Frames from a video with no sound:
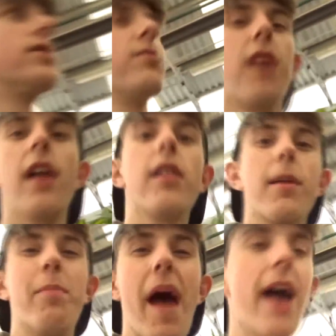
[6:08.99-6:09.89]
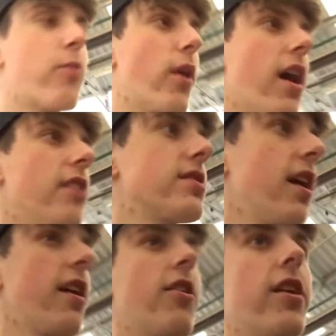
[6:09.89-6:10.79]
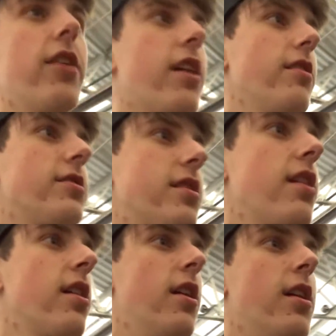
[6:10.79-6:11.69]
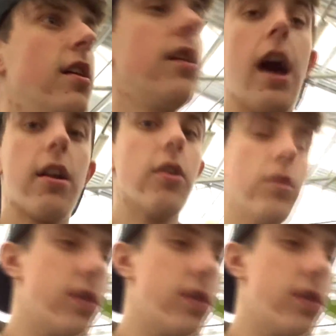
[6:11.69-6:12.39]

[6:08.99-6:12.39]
Some kind of like back warehouse kind of area it kind of looks like. I don't know.